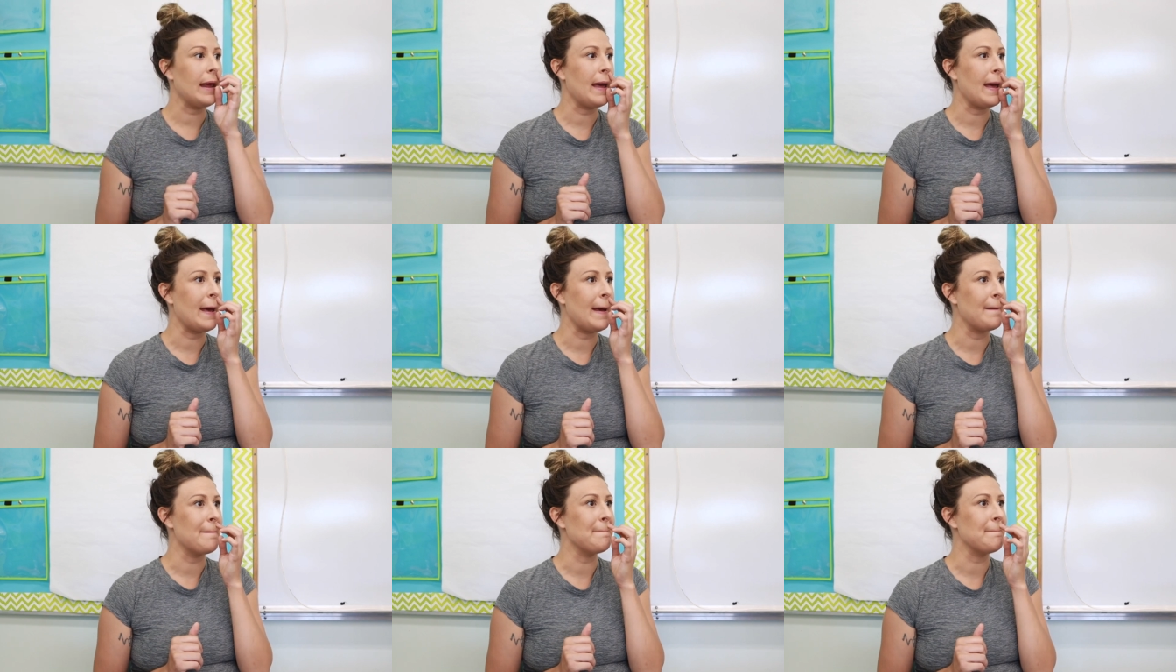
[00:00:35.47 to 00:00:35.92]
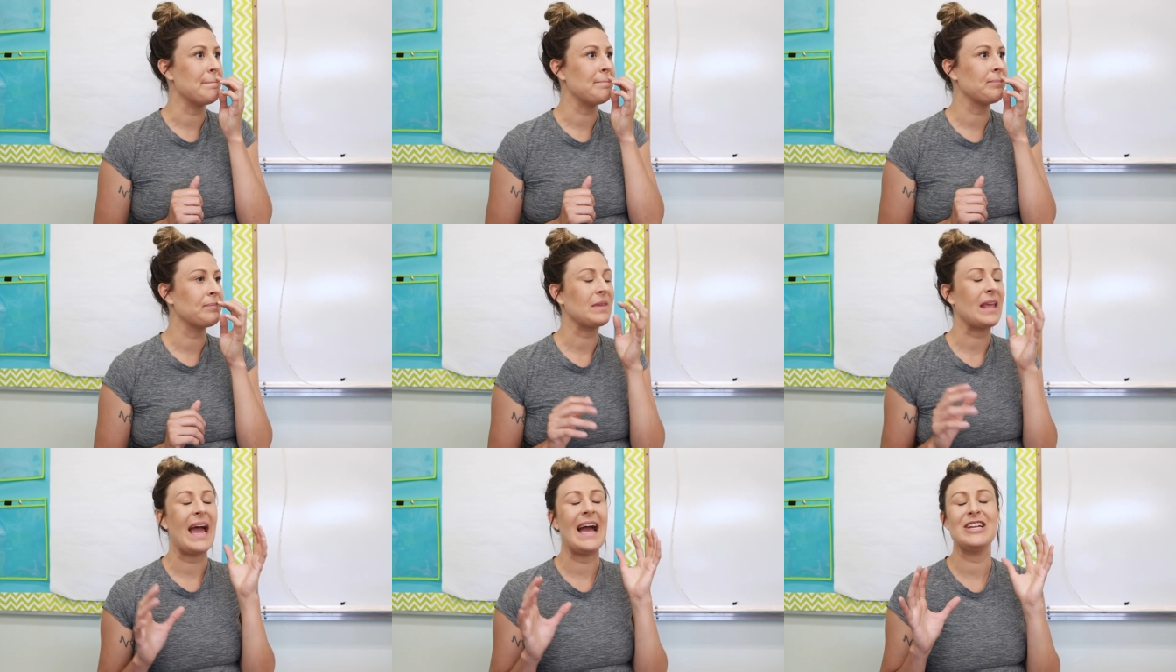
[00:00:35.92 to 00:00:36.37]

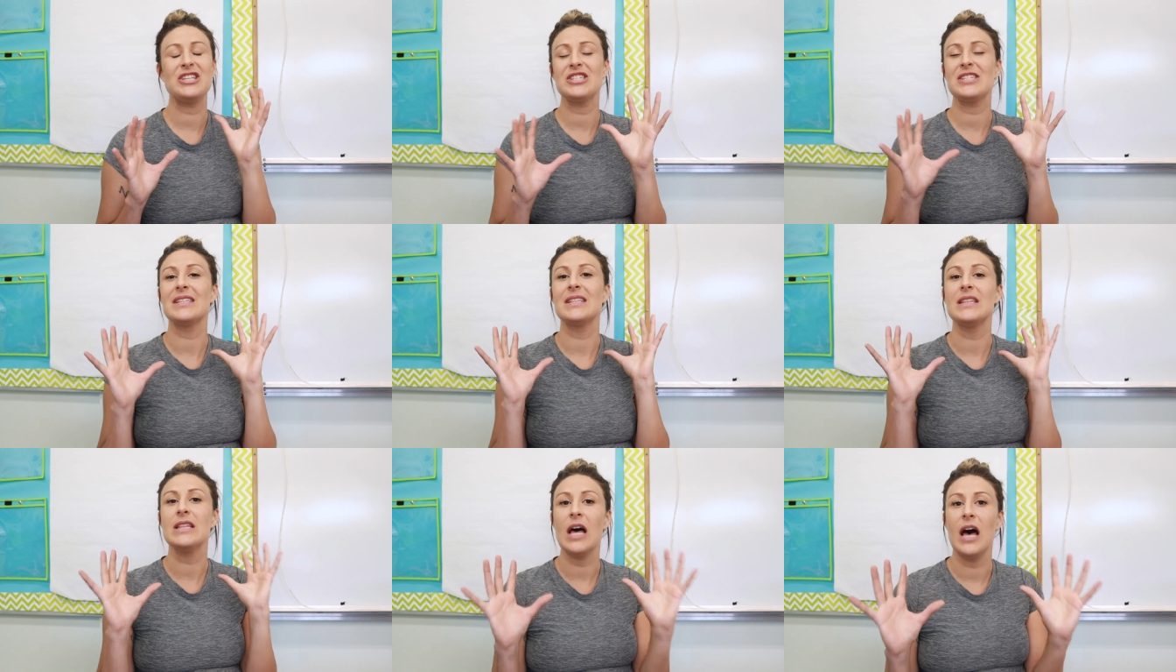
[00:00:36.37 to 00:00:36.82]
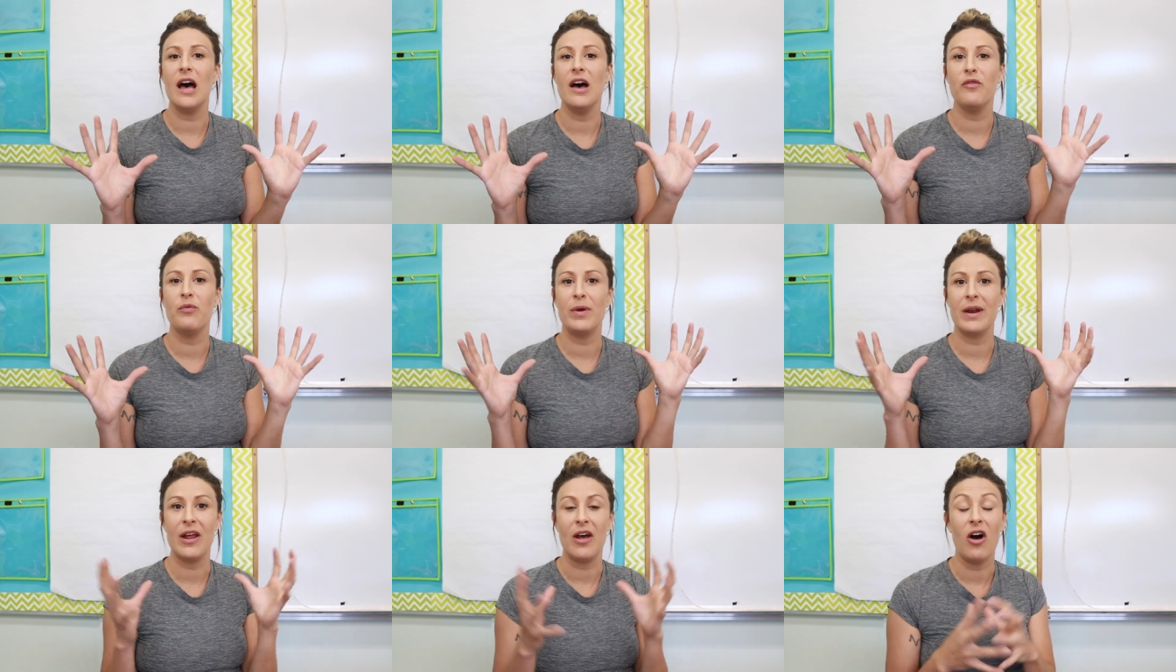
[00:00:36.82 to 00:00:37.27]
I just
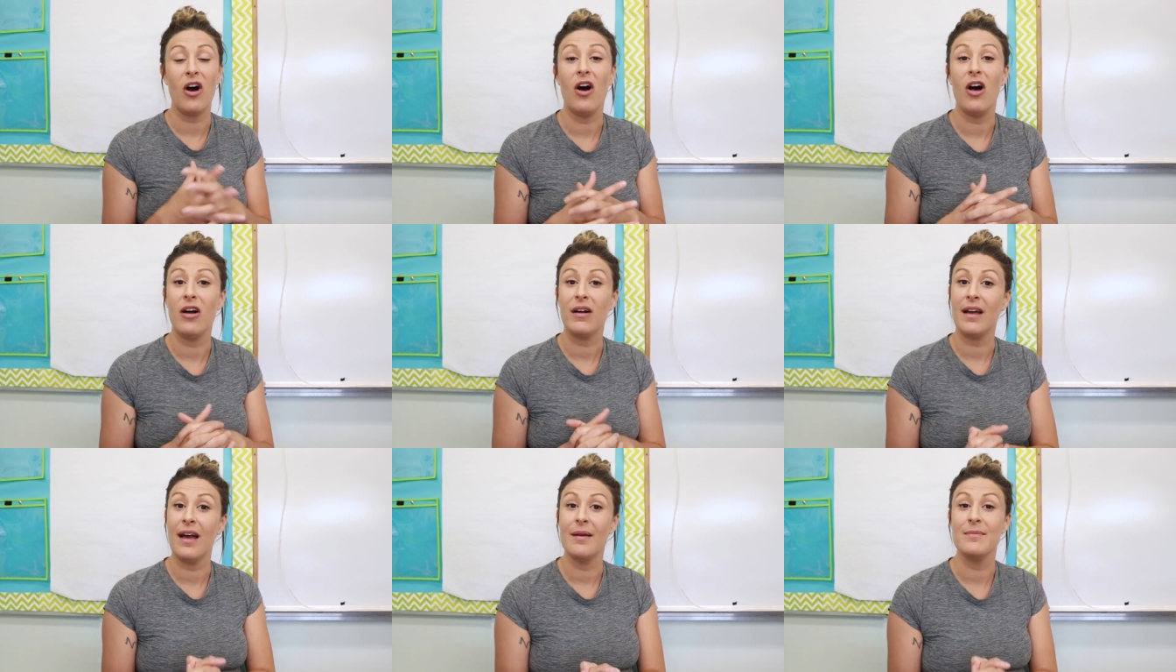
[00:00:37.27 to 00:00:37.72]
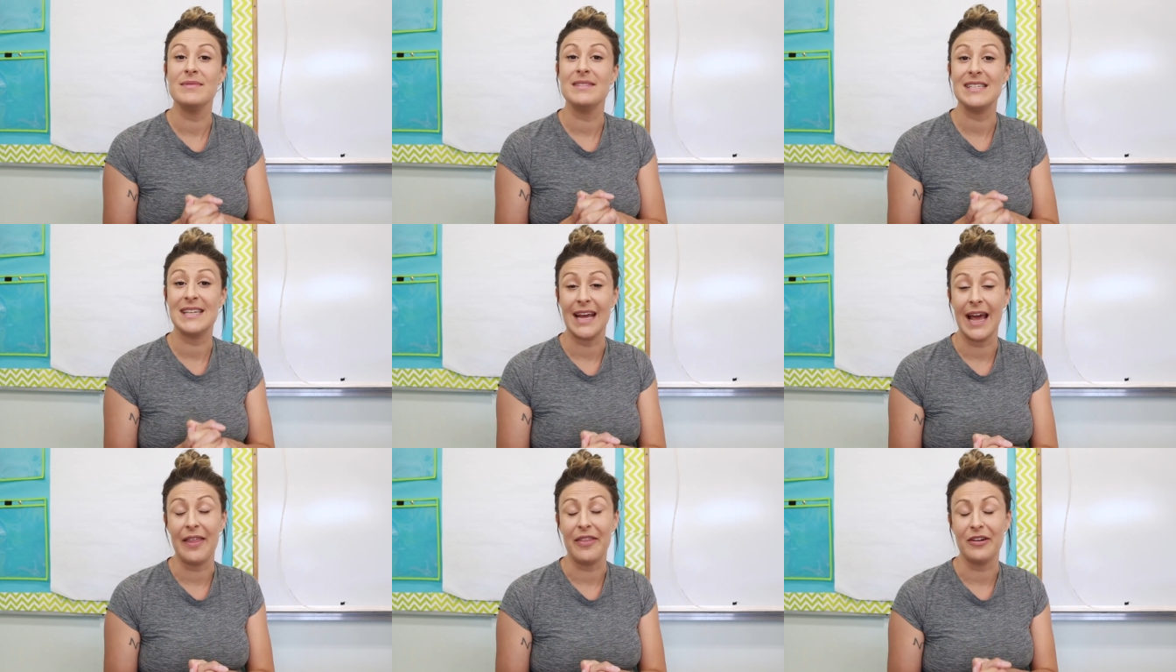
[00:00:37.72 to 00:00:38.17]
love when it all
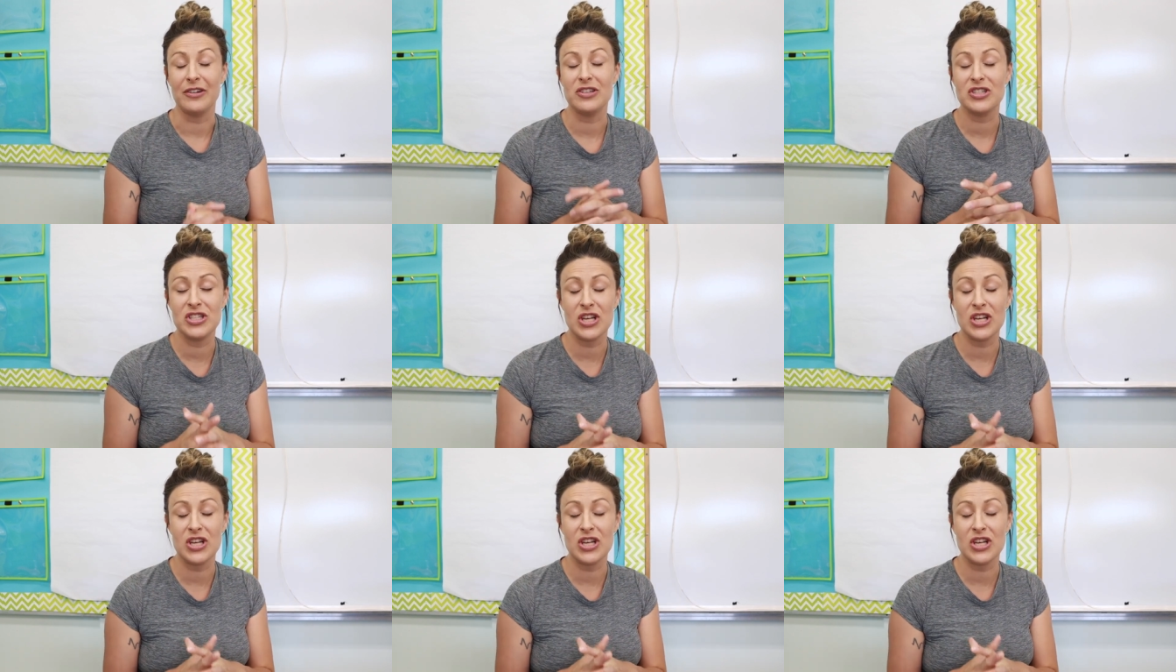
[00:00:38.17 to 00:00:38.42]
comes together.